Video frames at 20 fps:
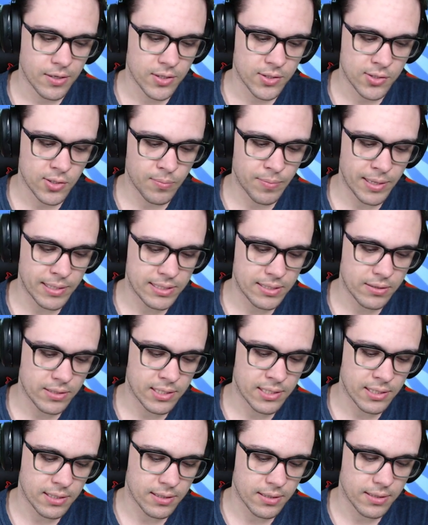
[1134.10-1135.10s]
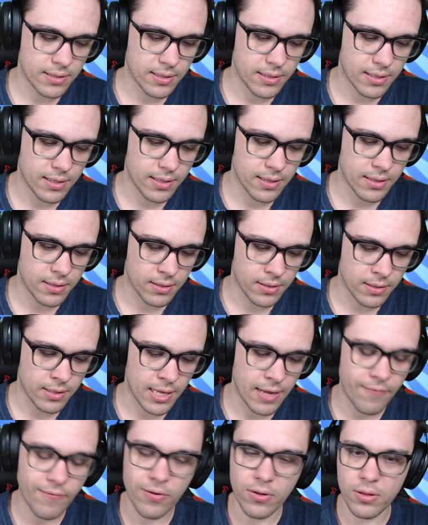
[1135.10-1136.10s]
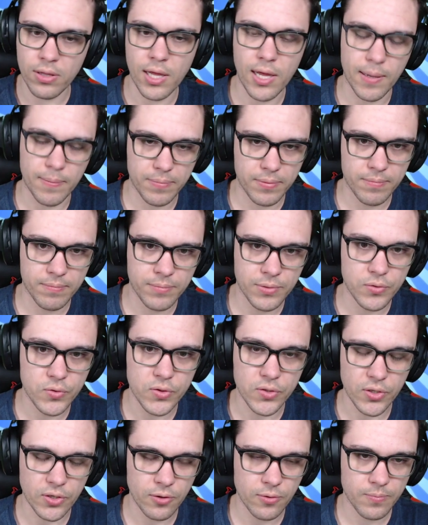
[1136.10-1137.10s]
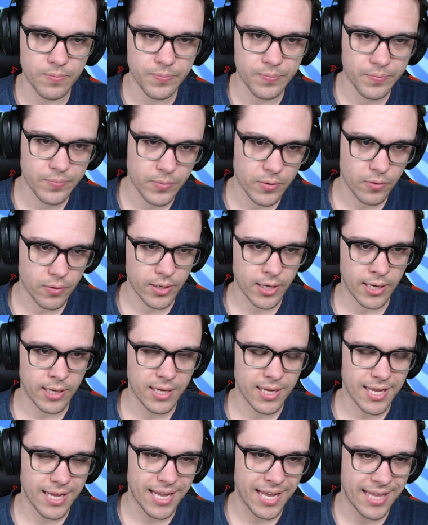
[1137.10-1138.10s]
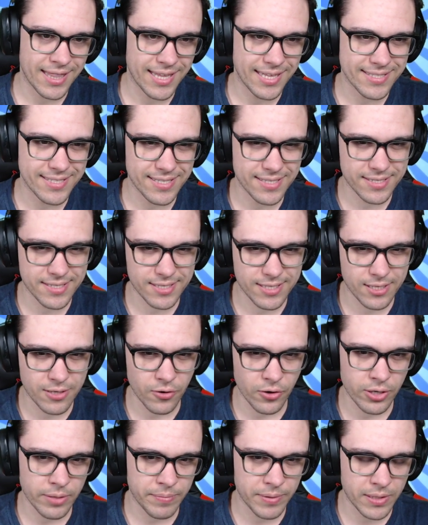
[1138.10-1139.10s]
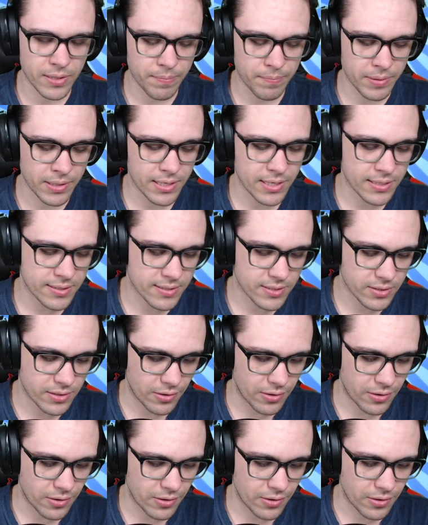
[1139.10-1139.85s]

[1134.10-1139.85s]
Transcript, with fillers: to basically level up Mewtwo. Okay, and this is going to be the biggest